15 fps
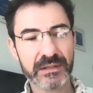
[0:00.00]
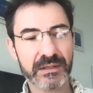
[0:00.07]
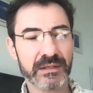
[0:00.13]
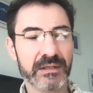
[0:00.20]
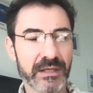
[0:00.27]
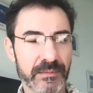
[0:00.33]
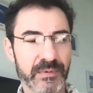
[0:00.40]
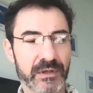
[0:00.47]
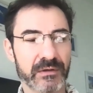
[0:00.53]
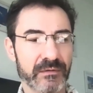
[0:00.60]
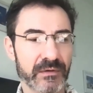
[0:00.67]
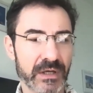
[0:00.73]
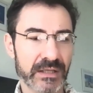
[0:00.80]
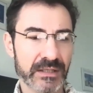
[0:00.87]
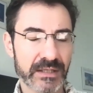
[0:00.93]
It's a topic
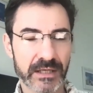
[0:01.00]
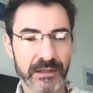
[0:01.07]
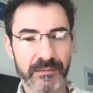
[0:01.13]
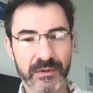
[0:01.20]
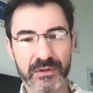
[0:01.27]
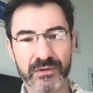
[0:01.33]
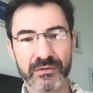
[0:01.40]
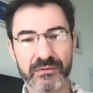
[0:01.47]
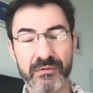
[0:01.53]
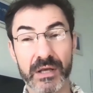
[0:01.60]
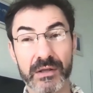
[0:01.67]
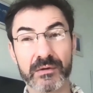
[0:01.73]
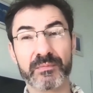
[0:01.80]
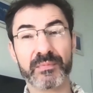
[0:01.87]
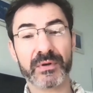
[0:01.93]
of Alzheimer's, or
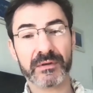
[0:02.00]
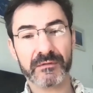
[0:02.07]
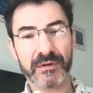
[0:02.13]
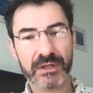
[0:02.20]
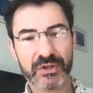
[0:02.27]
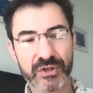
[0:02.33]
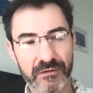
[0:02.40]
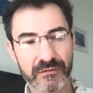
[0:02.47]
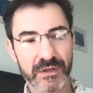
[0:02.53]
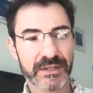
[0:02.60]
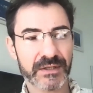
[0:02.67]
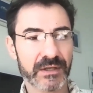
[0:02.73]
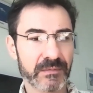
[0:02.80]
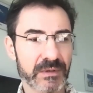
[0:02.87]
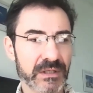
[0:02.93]
rather prevention of
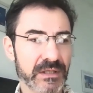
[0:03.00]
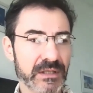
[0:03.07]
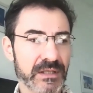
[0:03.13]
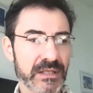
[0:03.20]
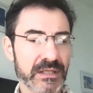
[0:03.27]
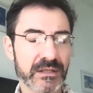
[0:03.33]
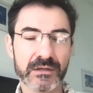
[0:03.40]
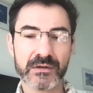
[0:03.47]
Alzheimer's disease.